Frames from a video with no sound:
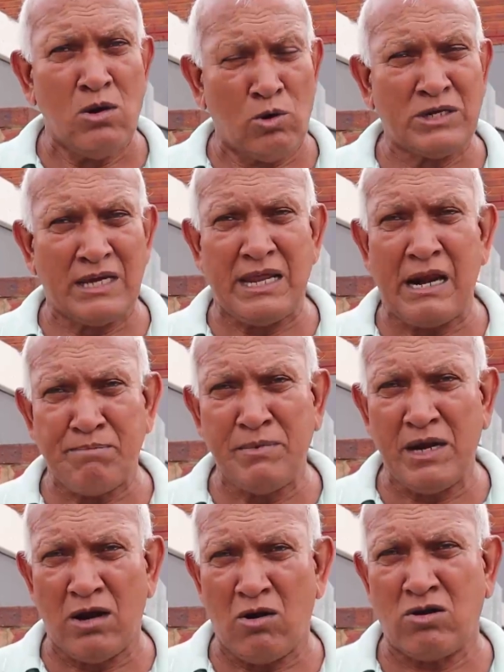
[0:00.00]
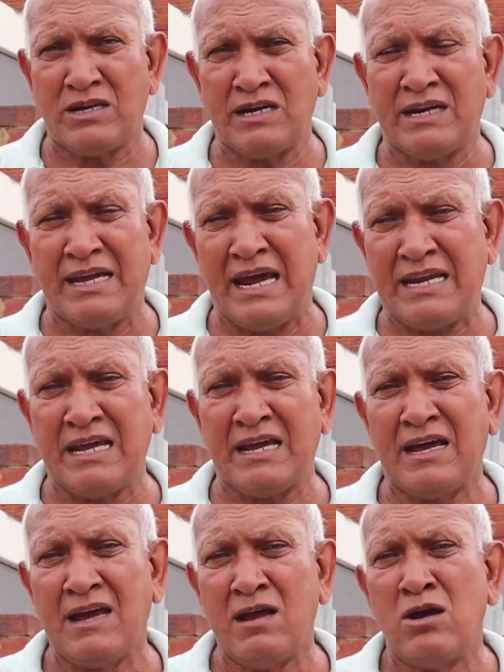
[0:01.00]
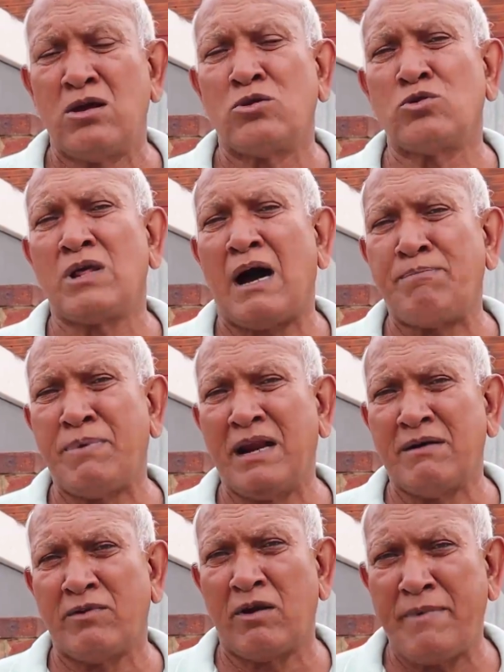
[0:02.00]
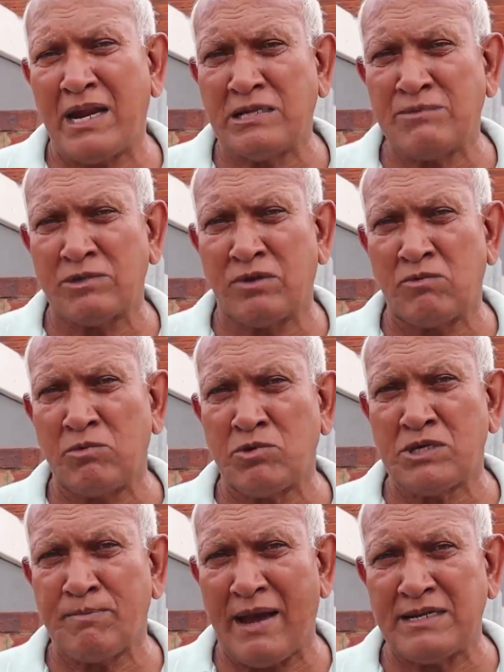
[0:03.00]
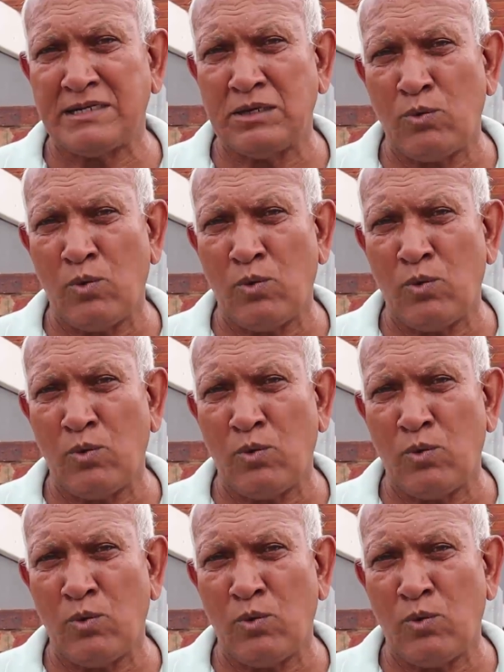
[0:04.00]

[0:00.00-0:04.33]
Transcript: which has helped me a lot in getting to the upper level of management of the municipality